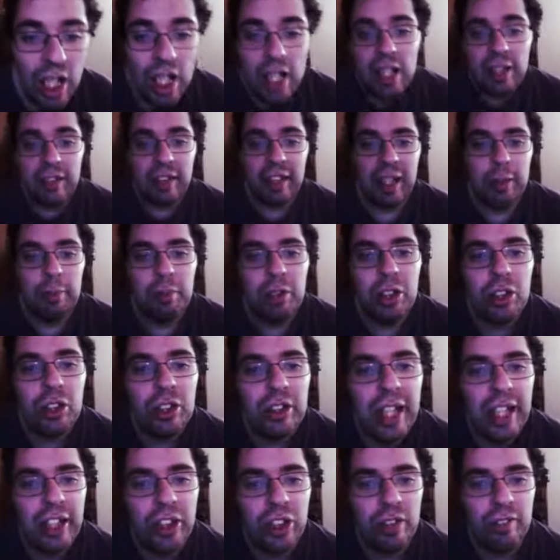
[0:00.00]
The chemical
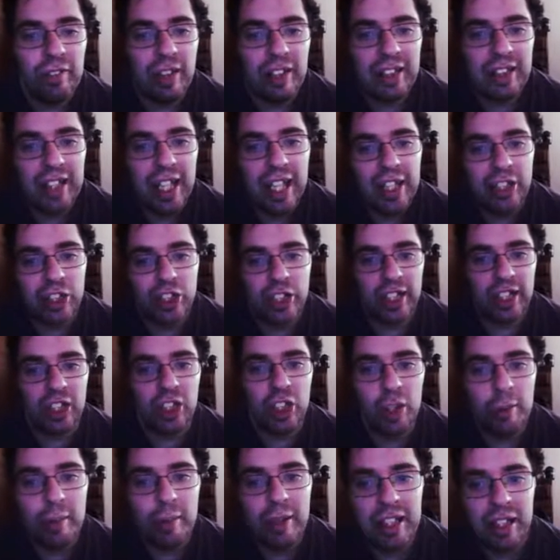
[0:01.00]
nature of the side chain
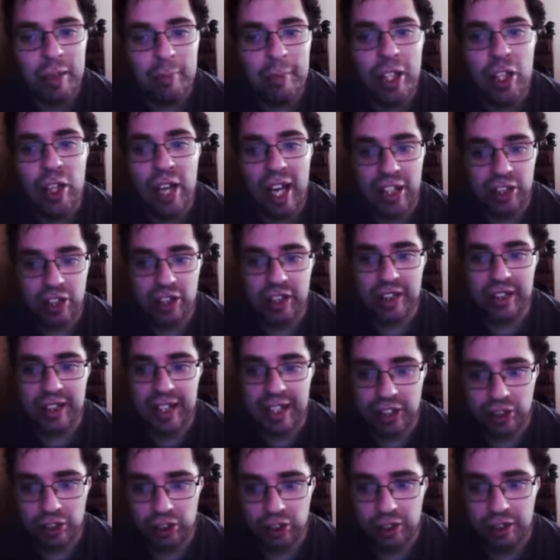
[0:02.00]
determines the amino acid's
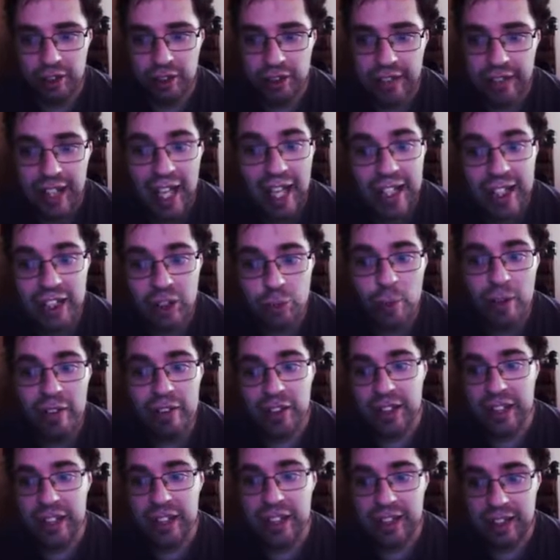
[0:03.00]
nature. That is, whether
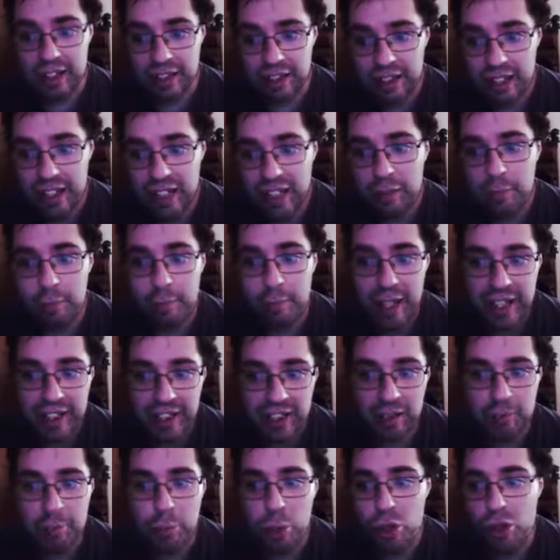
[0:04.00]
it is acidic,
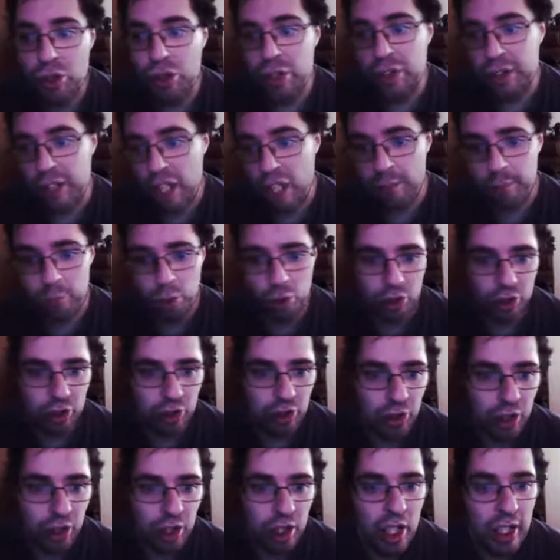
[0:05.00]
basic, polar, or nonpolar.
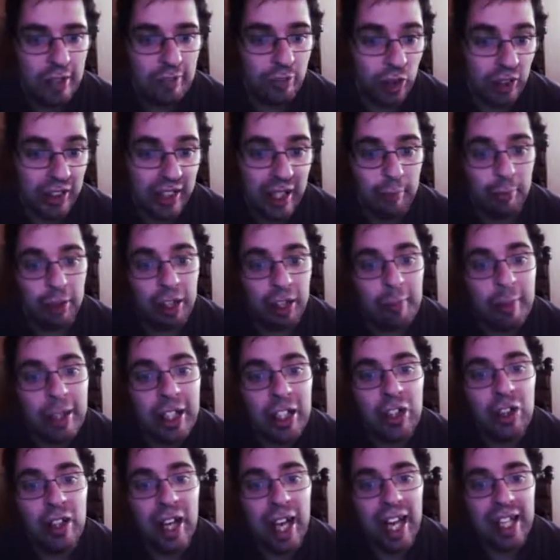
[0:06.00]
For example, the
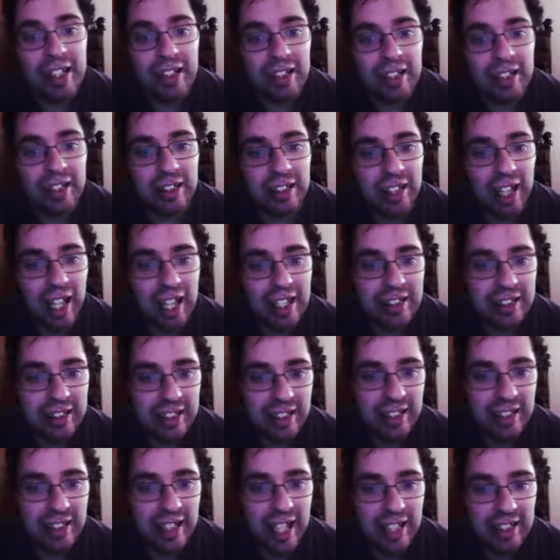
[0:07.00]
amino acid
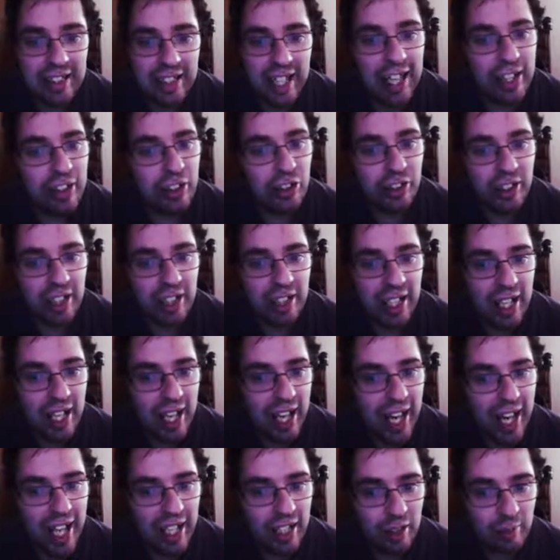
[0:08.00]
glycine has a hydrogen
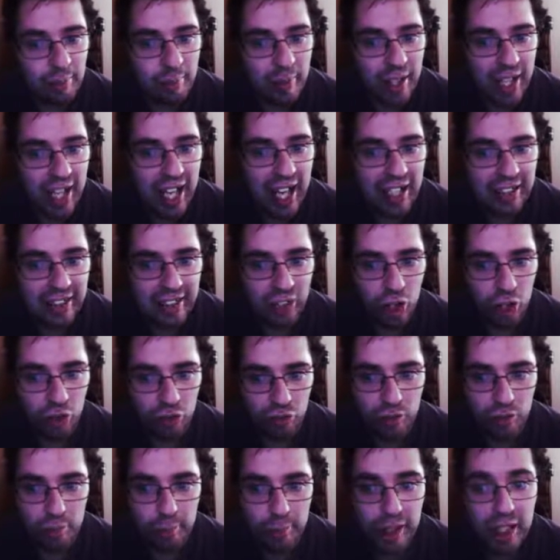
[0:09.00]
atom as the R
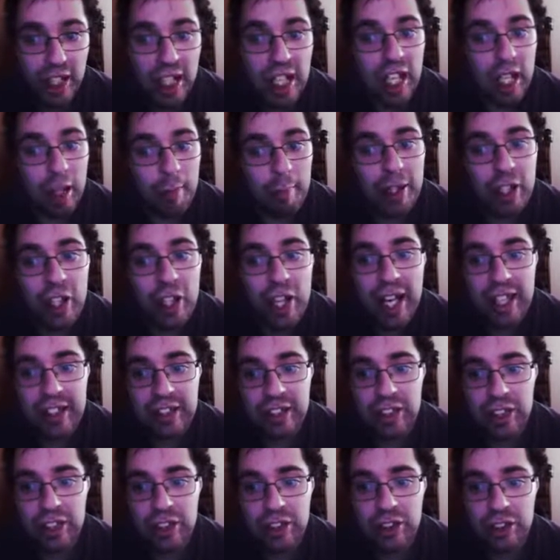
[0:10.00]
group. Amino
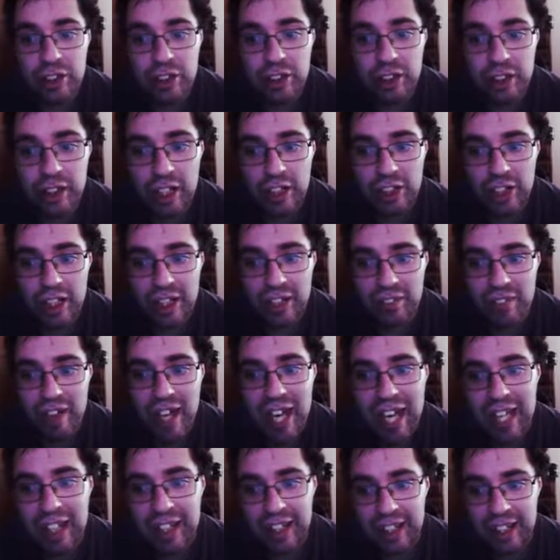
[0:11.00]
acids such as
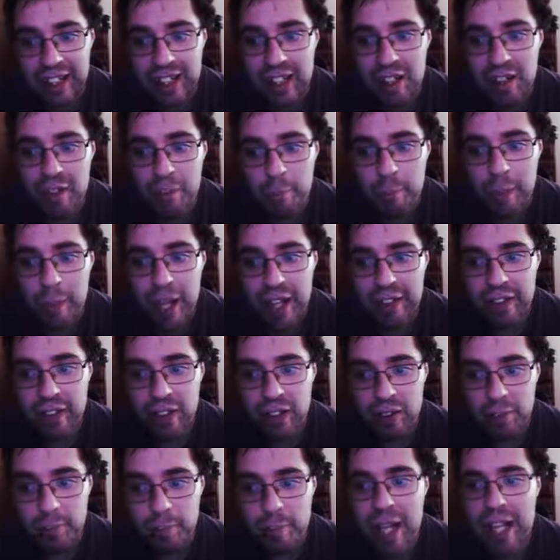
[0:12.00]
valine,
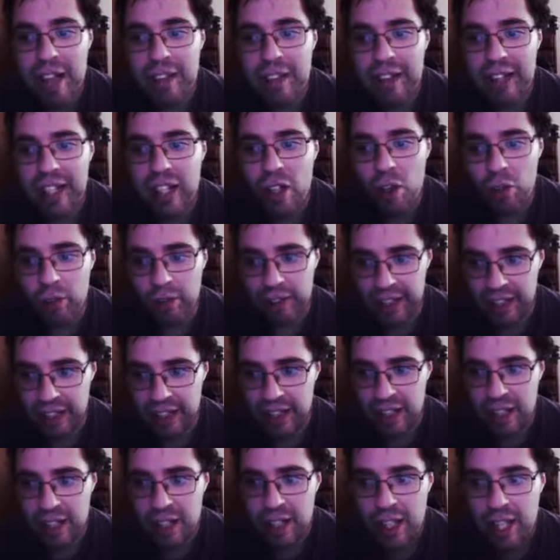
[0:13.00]

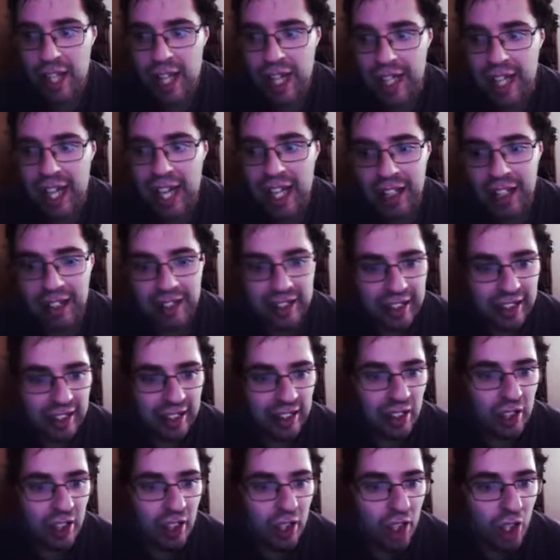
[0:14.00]
methionine, and alanine
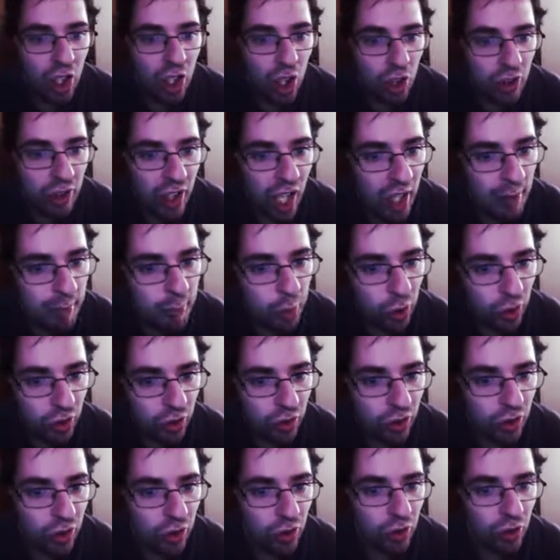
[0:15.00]
are
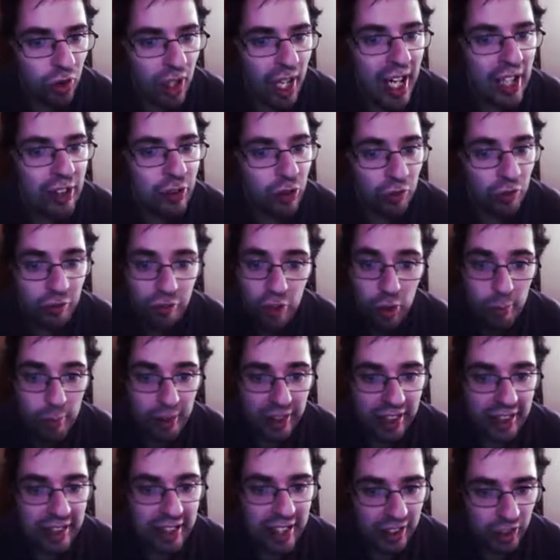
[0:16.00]
nonpolar or
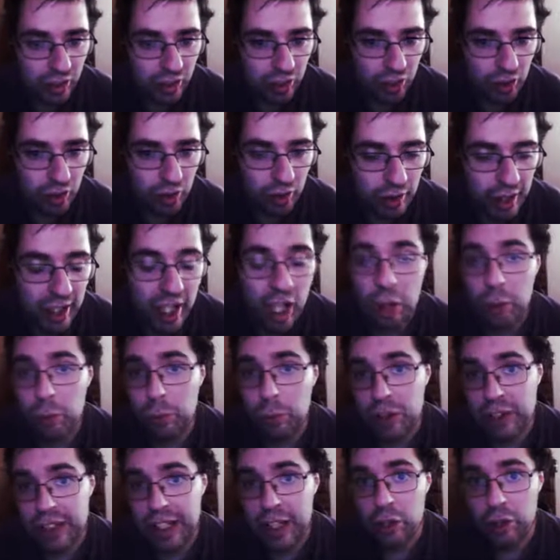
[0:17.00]
hydrophobic in nature. In other
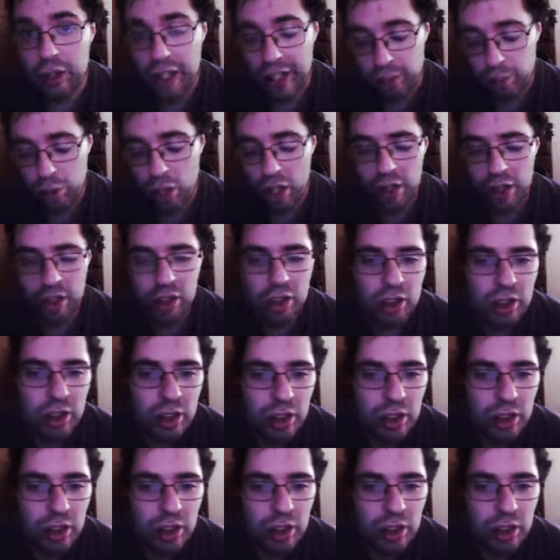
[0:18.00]
words, they don't like water.